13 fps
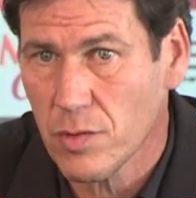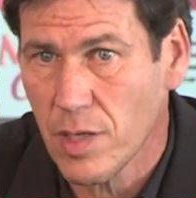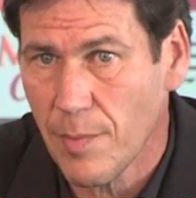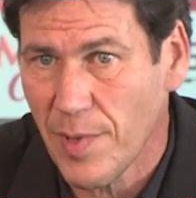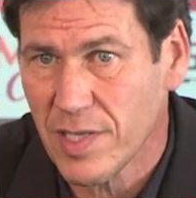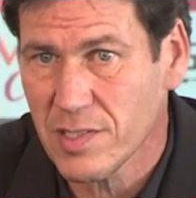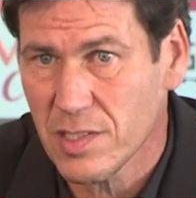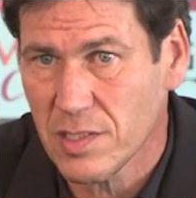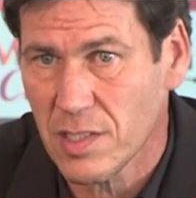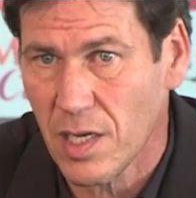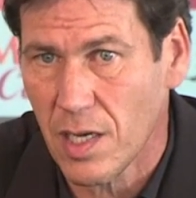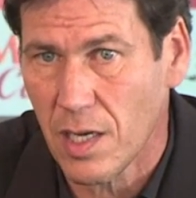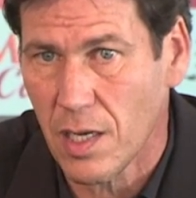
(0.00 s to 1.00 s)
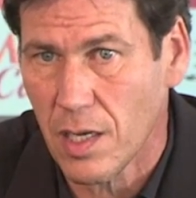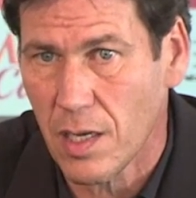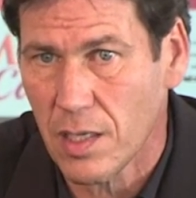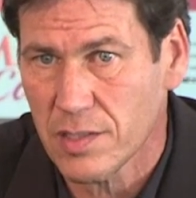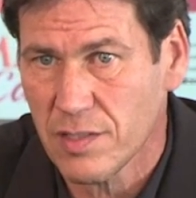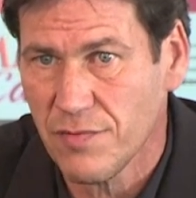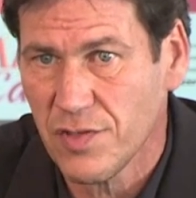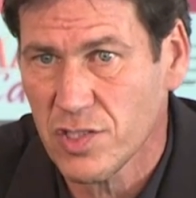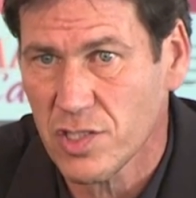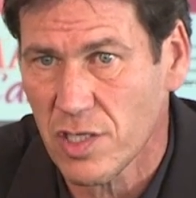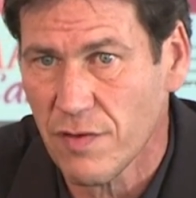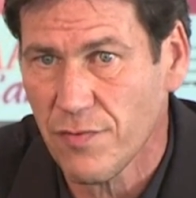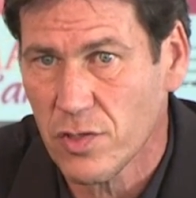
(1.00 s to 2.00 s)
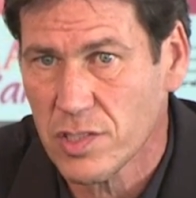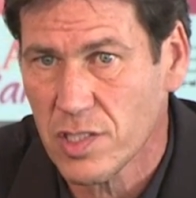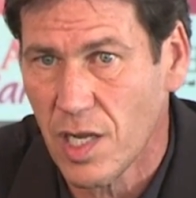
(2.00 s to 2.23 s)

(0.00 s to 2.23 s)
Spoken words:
maybe the most difficult since the start.